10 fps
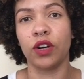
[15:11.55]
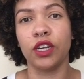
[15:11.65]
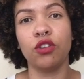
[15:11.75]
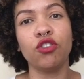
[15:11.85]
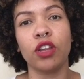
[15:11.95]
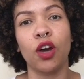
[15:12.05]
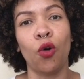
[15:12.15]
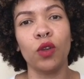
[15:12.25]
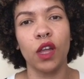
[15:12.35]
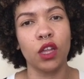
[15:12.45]
I usually
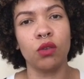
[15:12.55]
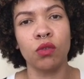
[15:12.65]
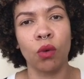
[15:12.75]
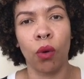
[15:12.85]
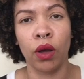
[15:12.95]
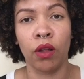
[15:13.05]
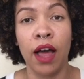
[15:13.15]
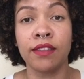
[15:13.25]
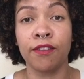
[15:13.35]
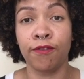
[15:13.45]
only use oil
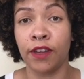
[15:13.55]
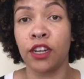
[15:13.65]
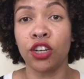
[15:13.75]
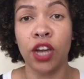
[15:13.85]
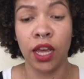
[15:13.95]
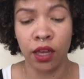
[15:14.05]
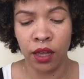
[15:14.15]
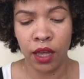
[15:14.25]
as a finishing